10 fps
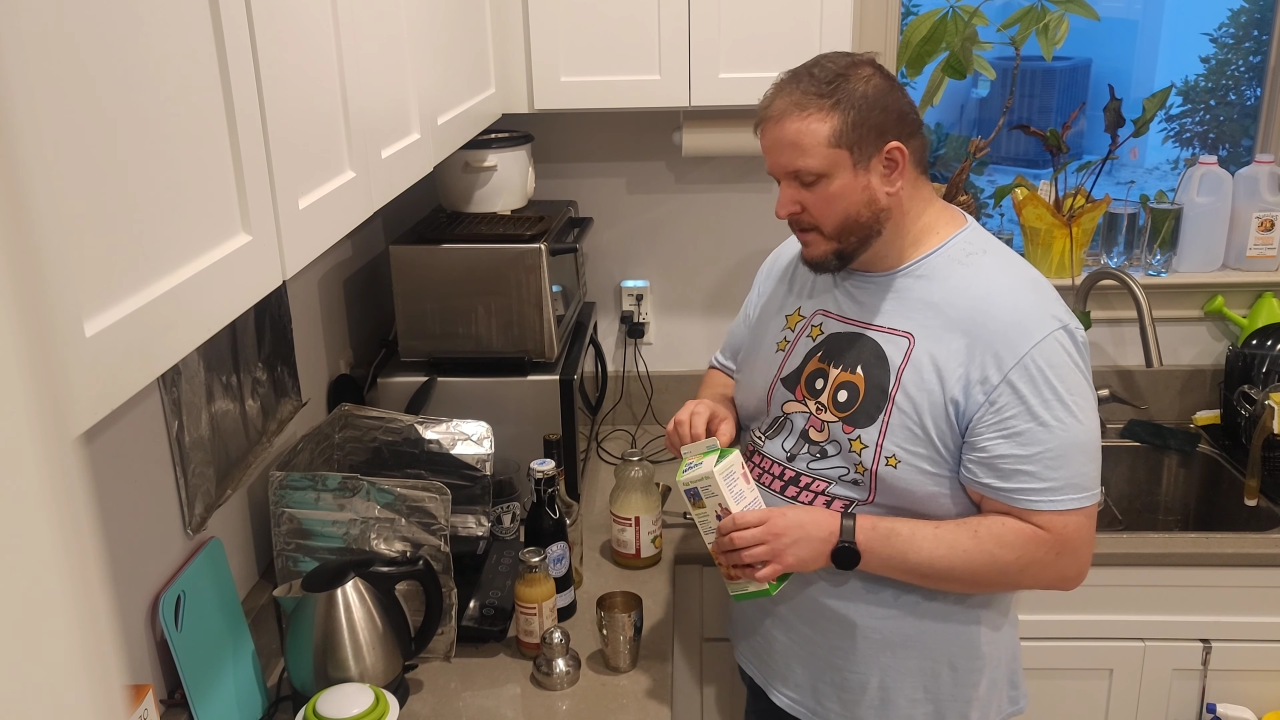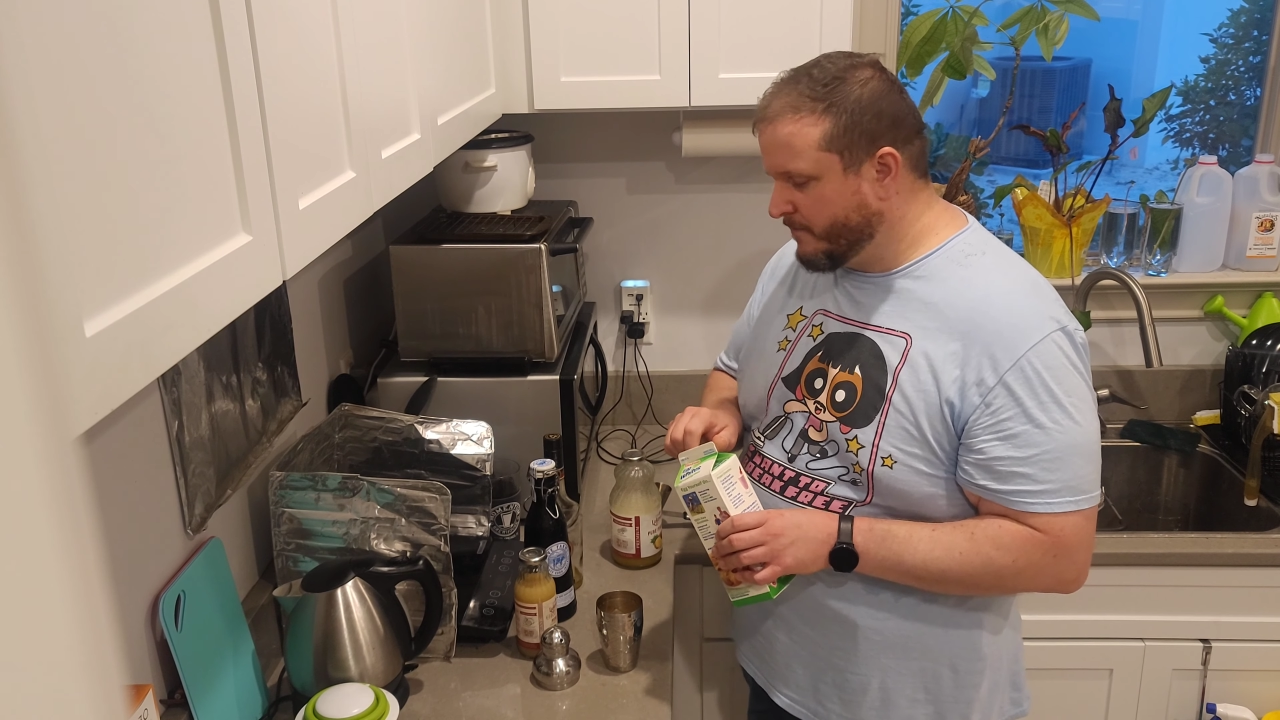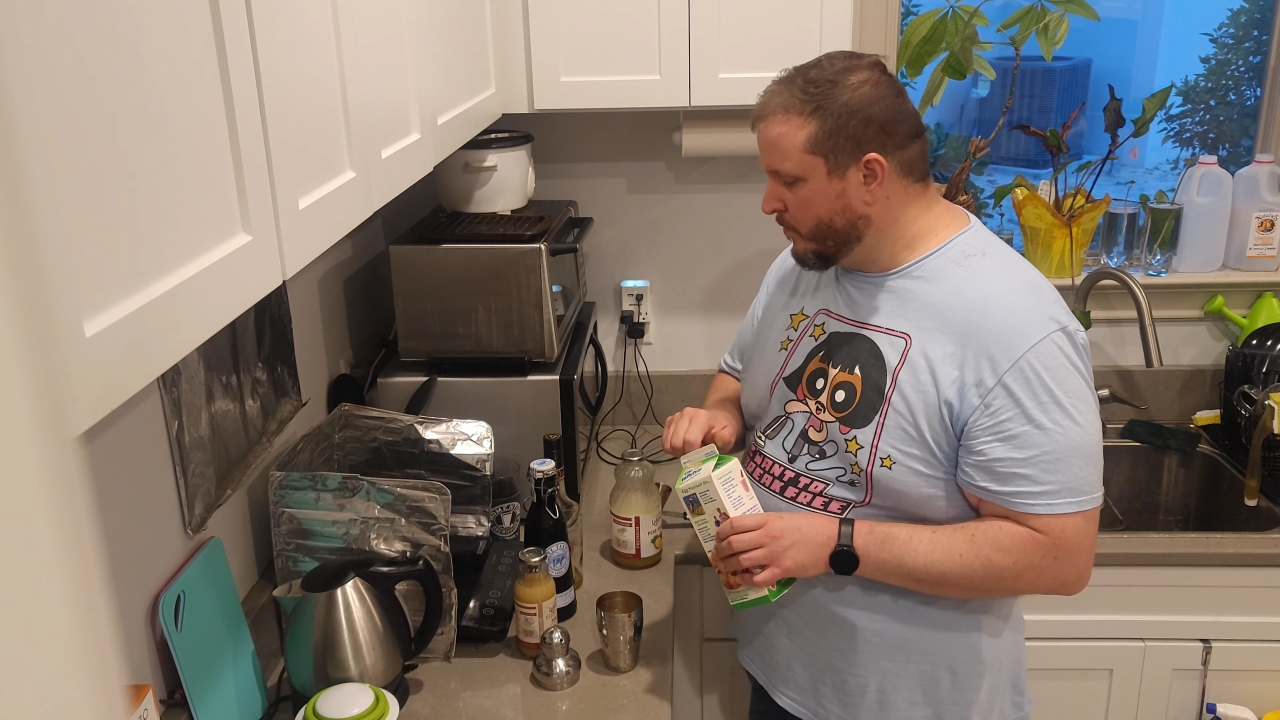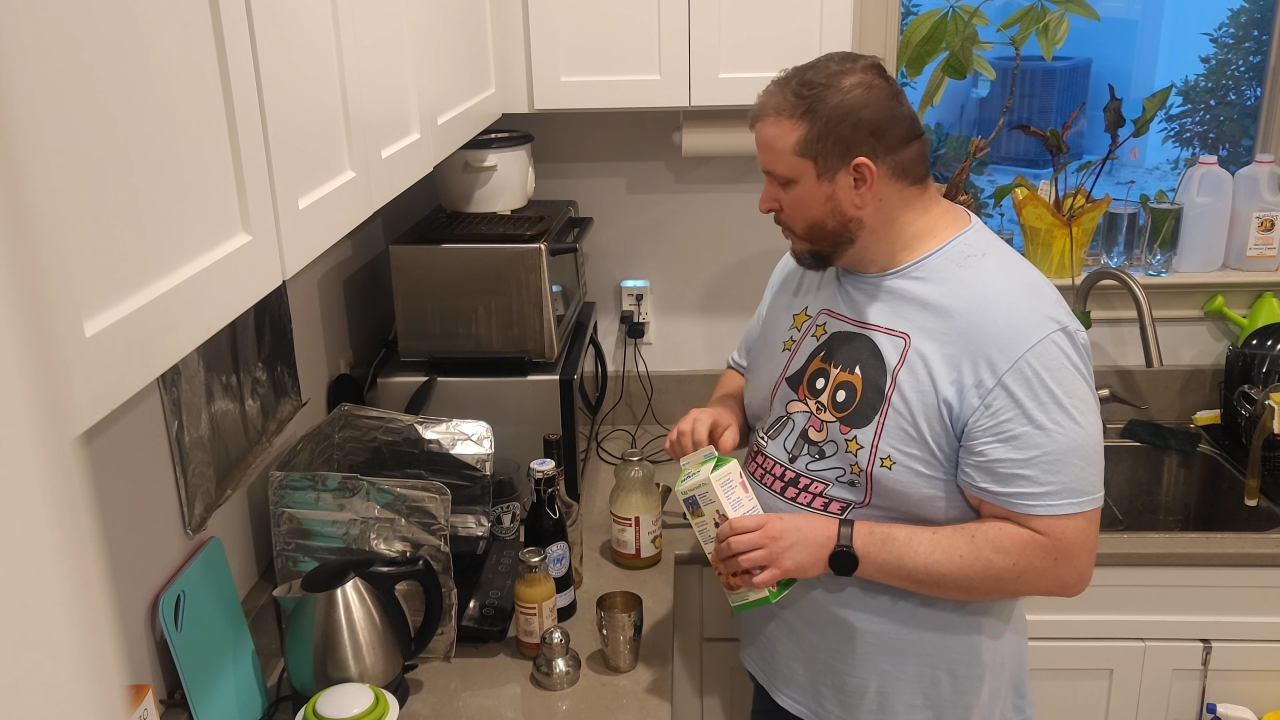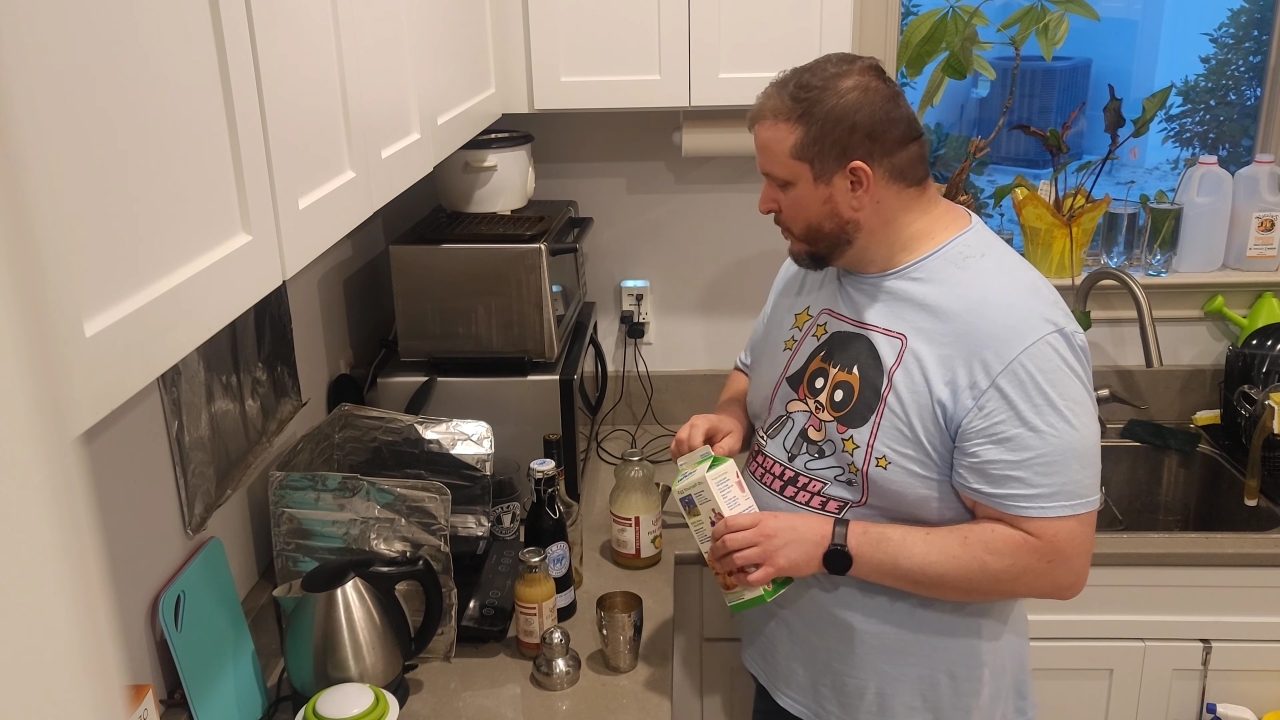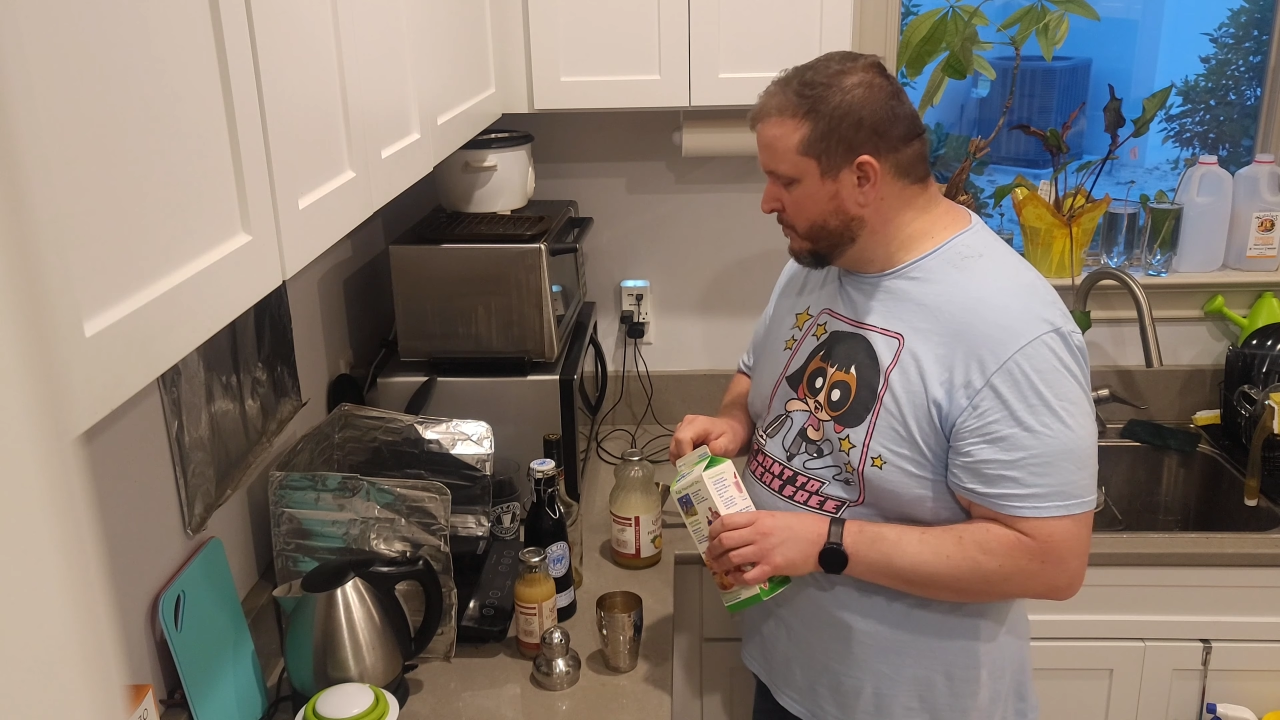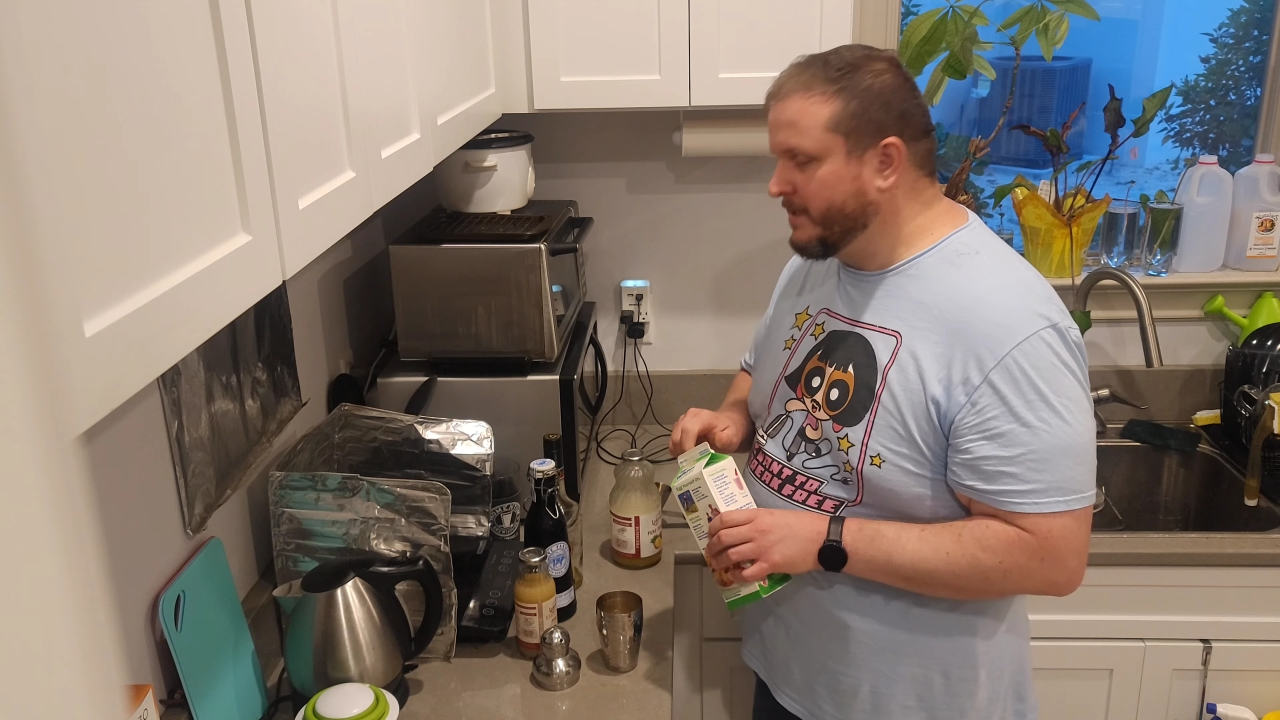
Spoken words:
and therefore